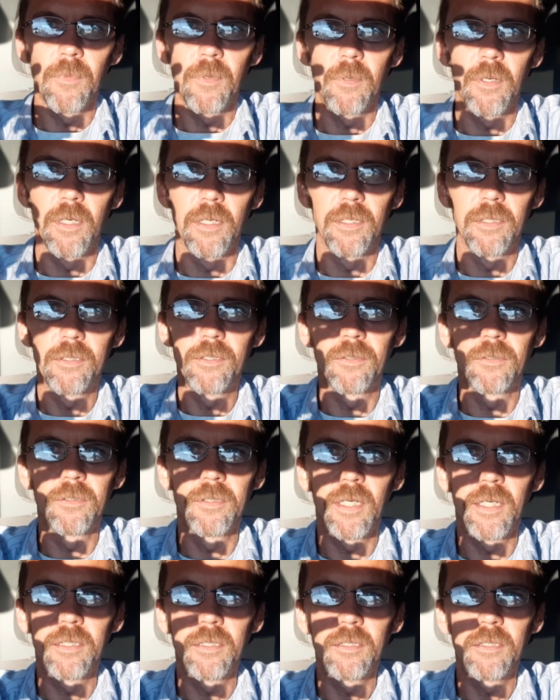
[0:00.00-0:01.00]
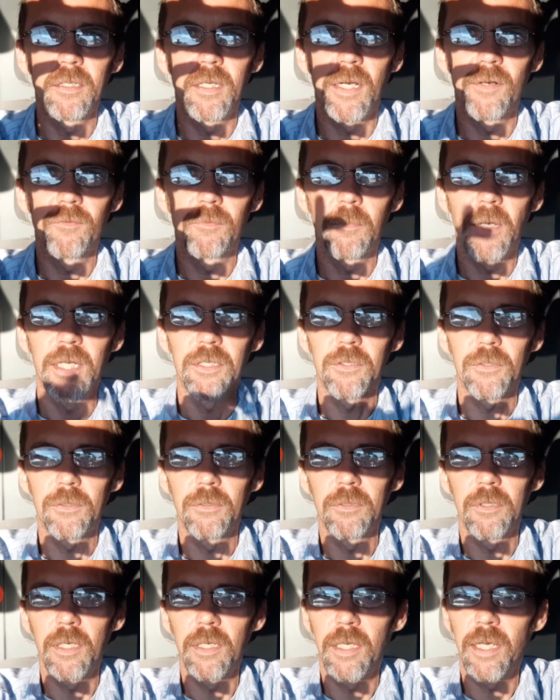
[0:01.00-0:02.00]
And until then, have a magical
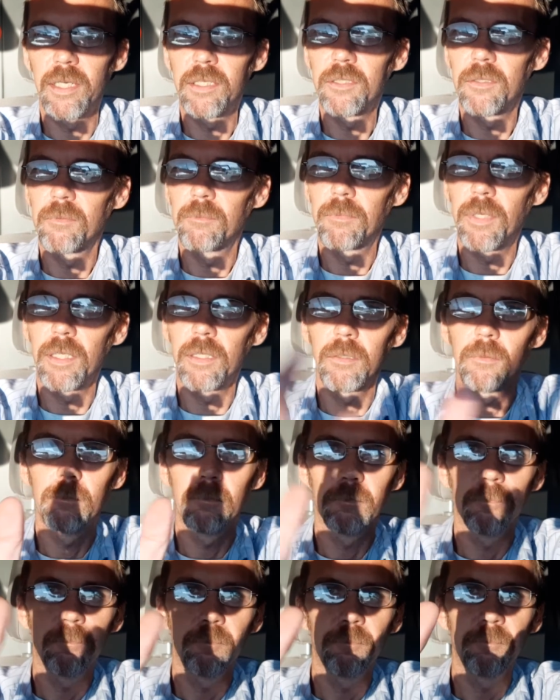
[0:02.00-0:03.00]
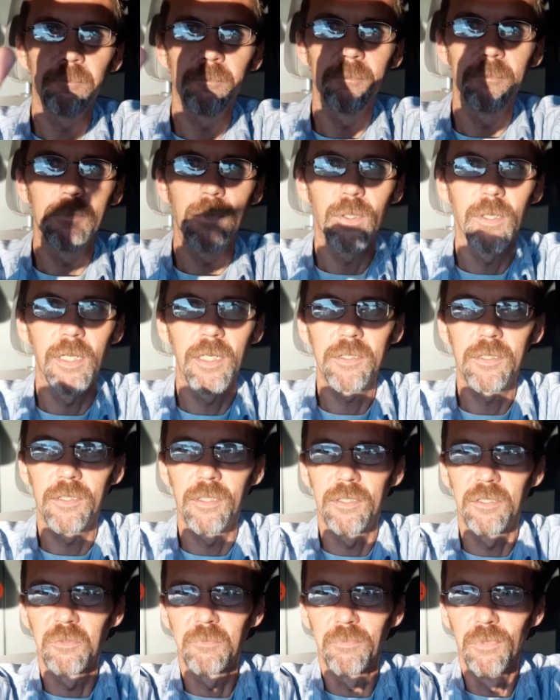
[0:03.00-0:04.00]
day, guys. Bye. Boy, that
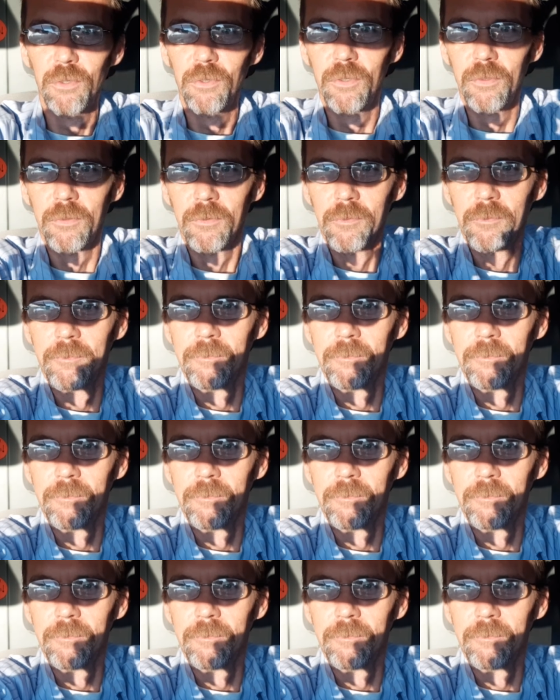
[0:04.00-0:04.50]
sun is brutal.